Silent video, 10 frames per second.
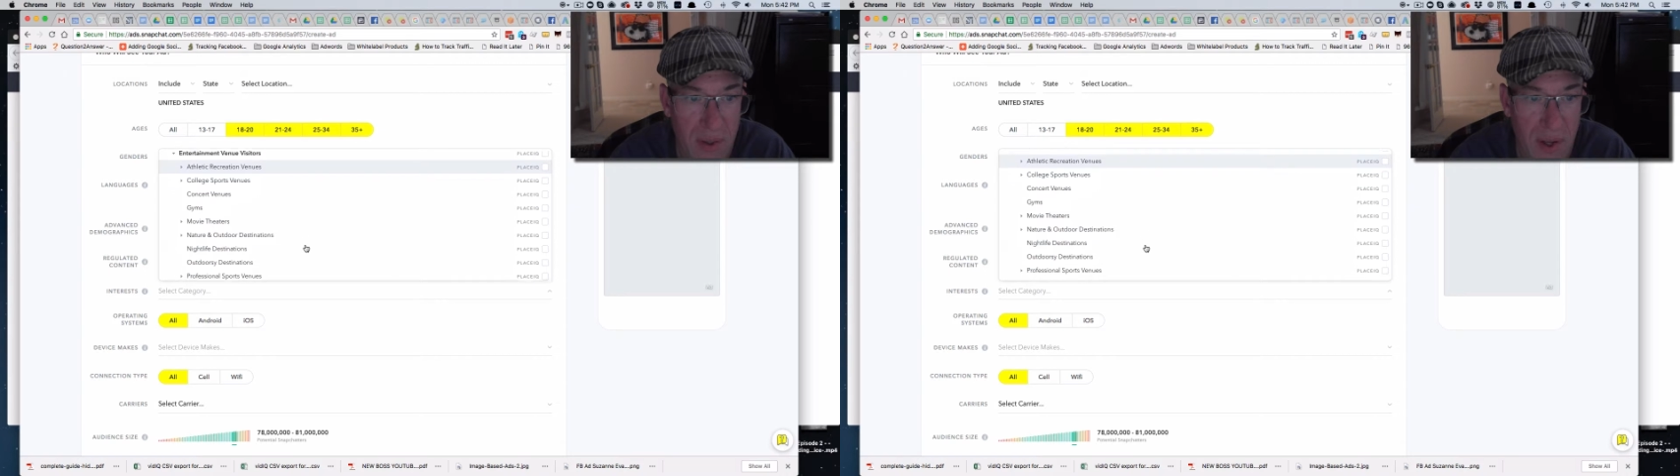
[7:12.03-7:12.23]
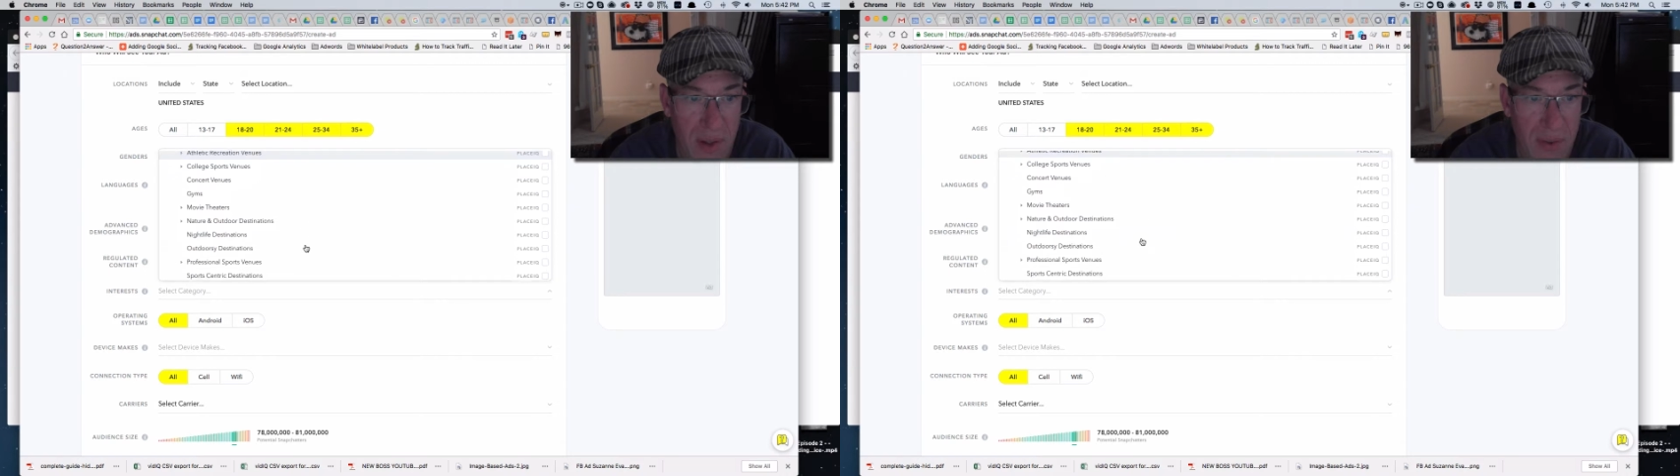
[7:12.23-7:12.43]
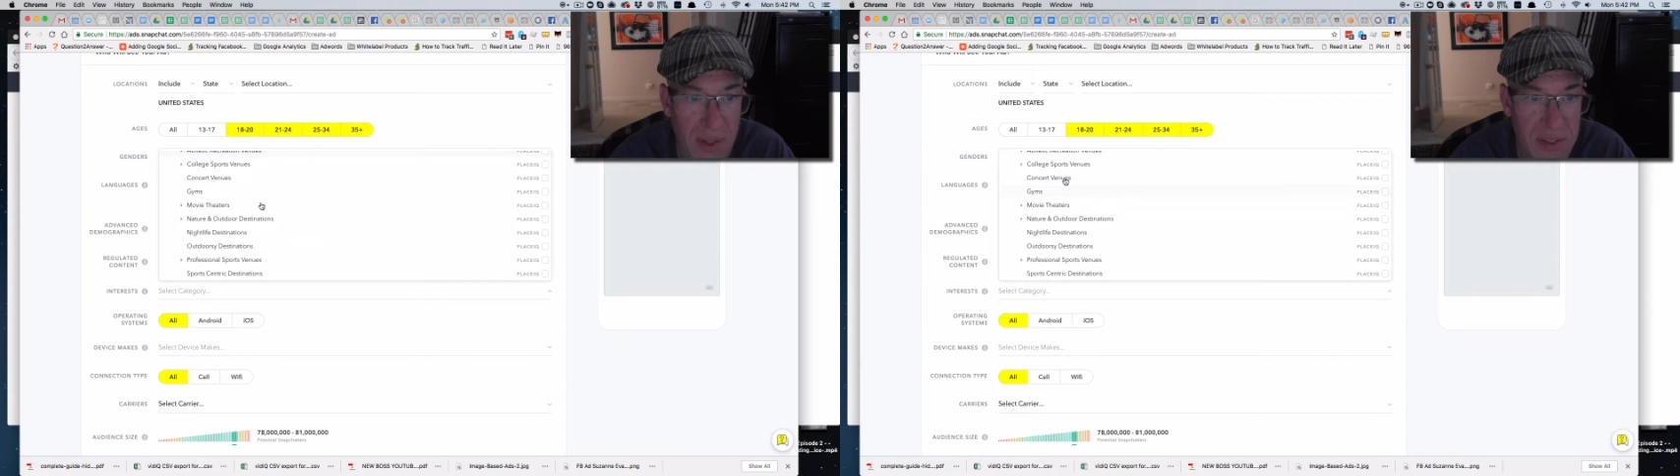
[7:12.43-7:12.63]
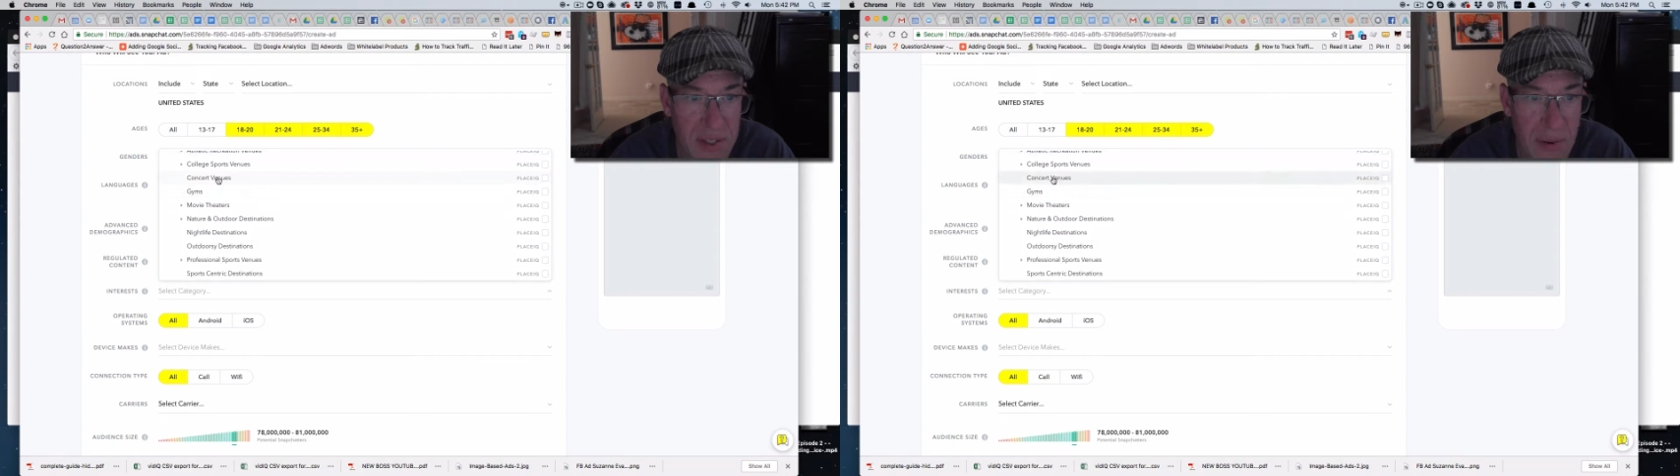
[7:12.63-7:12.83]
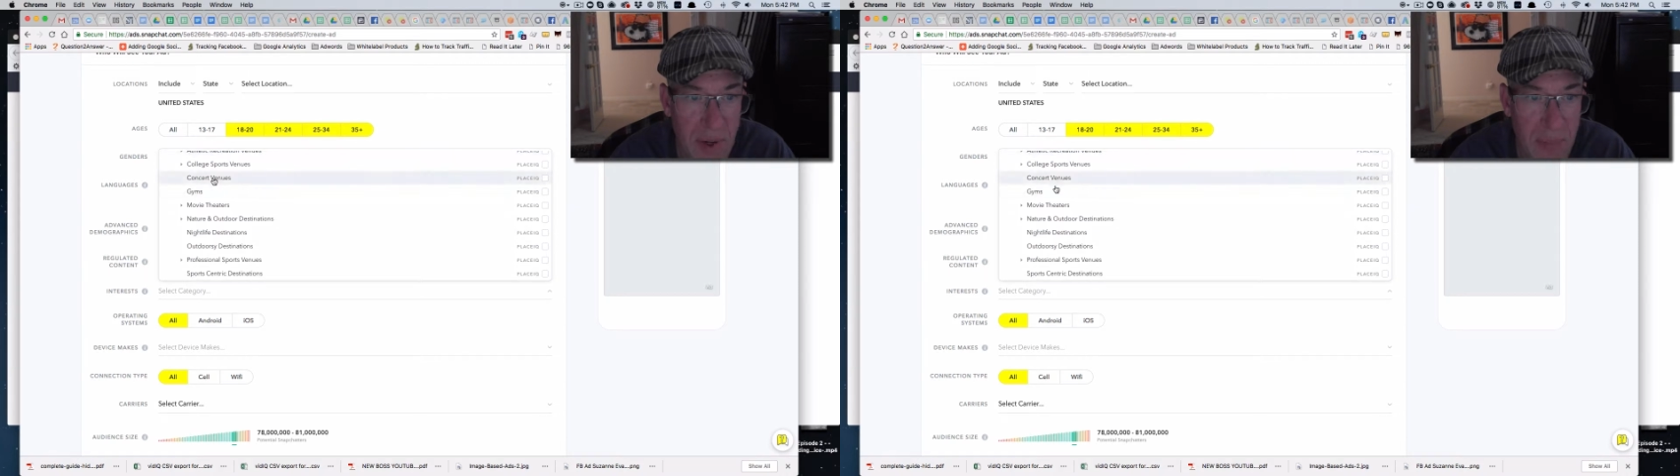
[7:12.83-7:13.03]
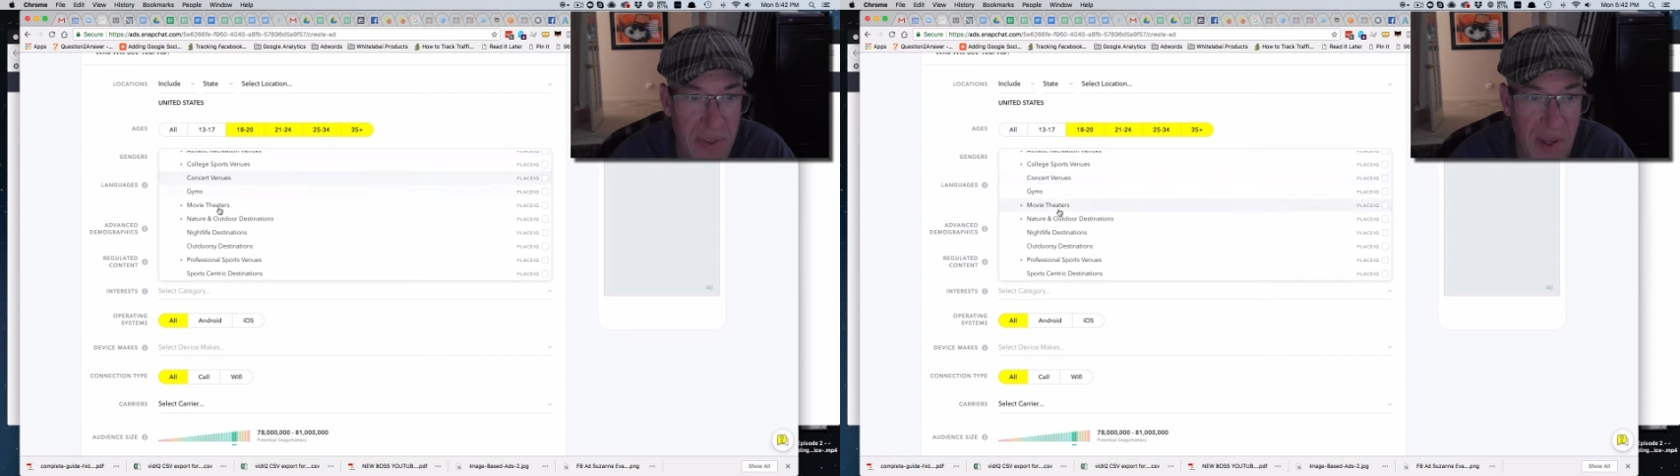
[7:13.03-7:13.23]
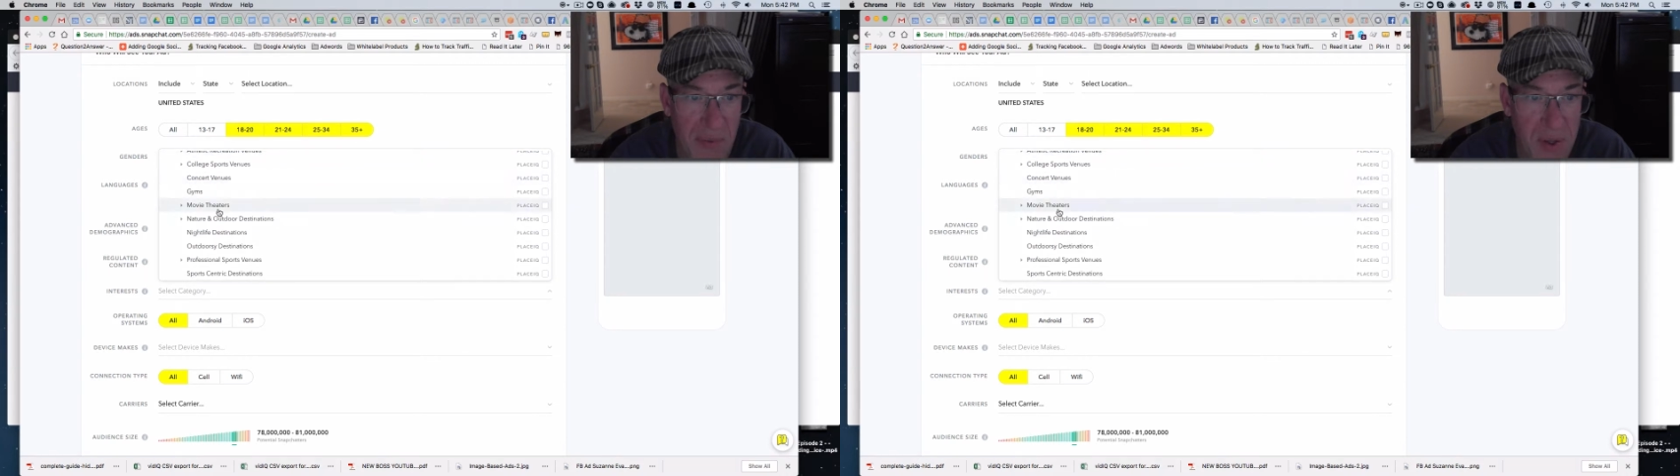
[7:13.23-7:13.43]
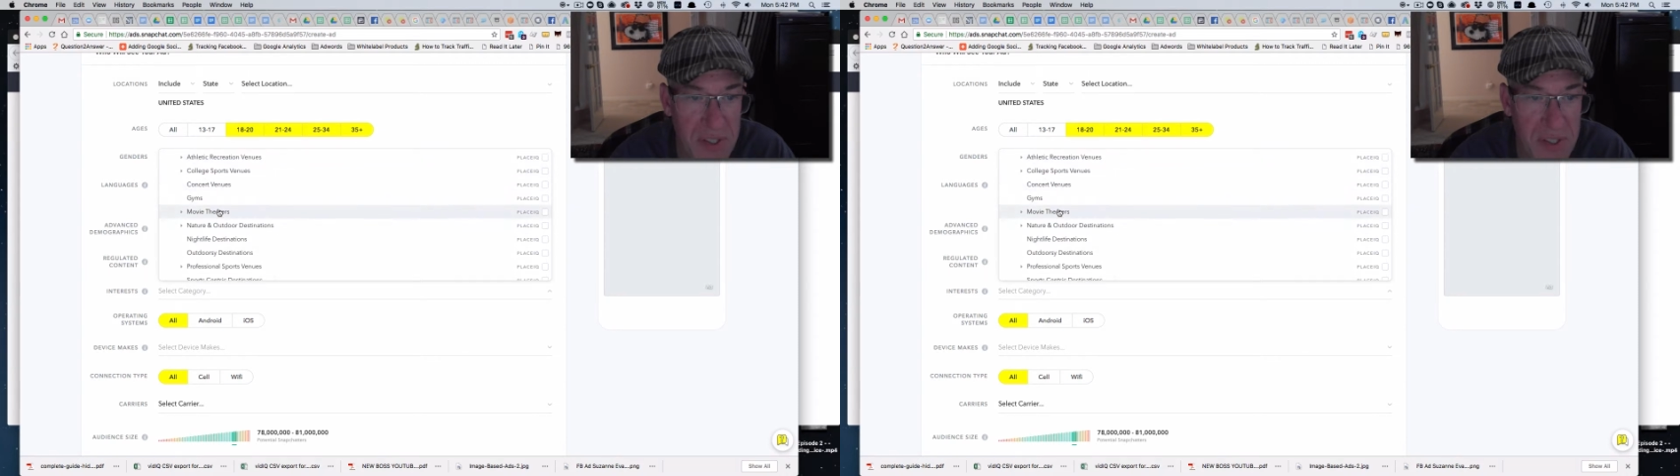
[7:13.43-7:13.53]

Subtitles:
And then same type of thing, if you're